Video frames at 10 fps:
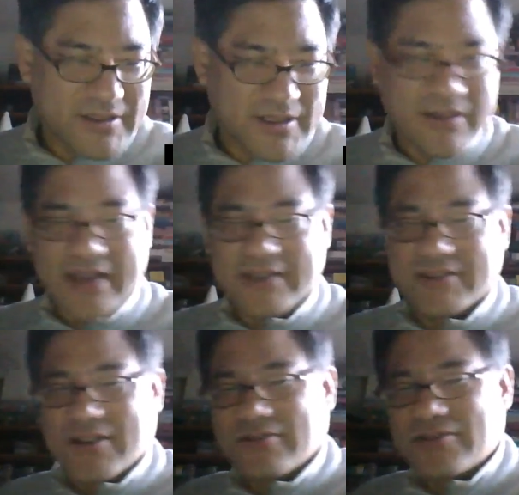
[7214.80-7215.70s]
Okay,
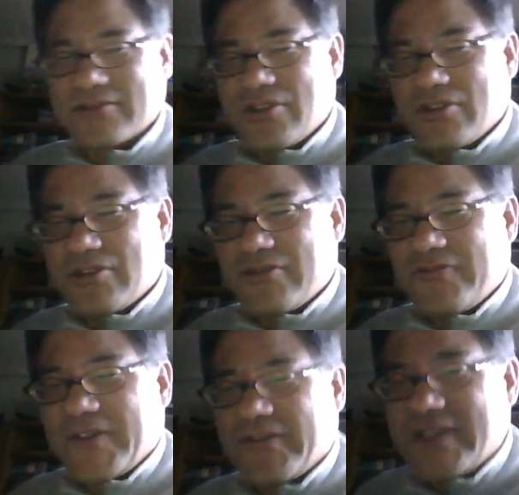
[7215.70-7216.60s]
so
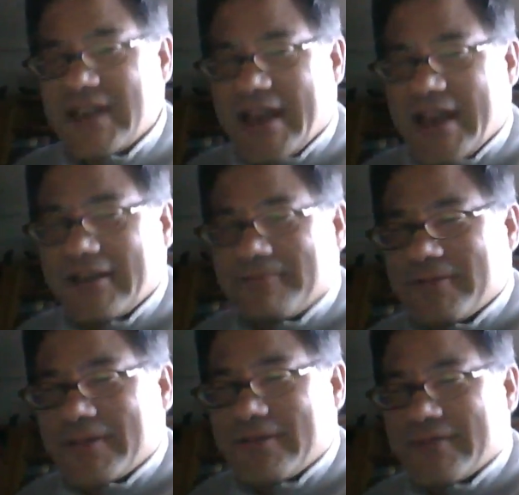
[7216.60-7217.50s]
58.
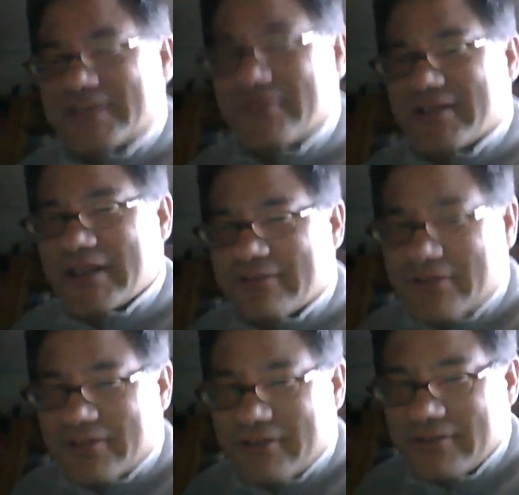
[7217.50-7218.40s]
Let me see what I roll.